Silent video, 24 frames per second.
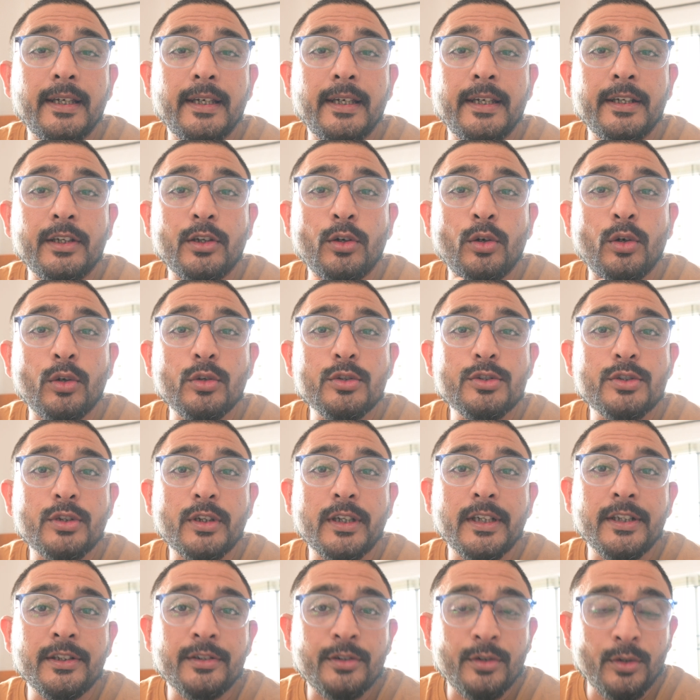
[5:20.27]
it also
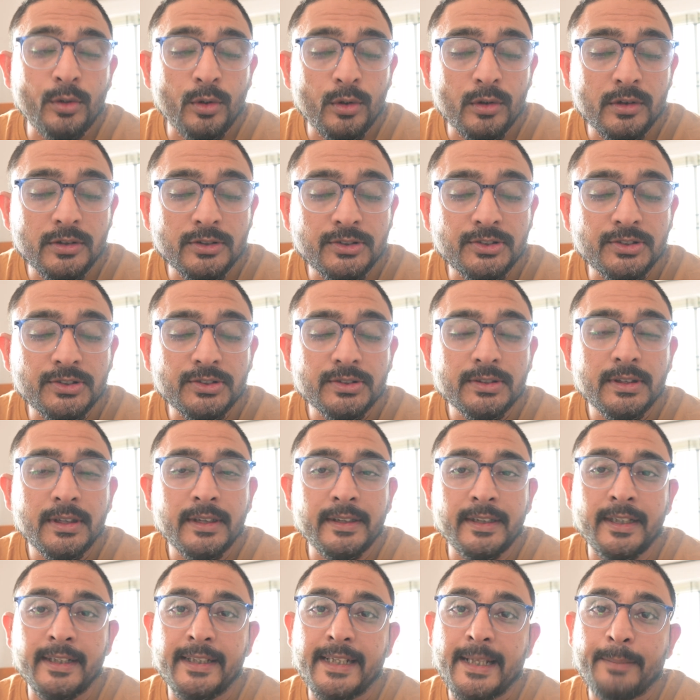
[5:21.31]
controls
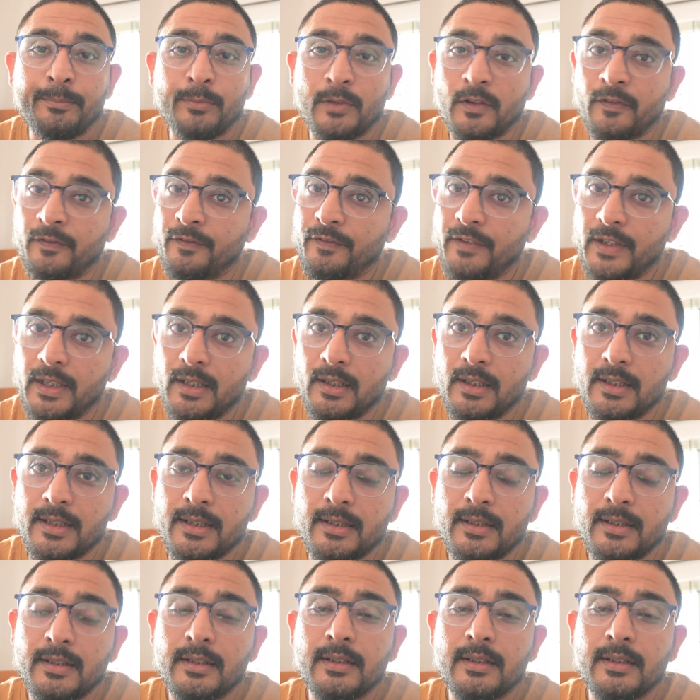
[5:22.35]
the depth of field.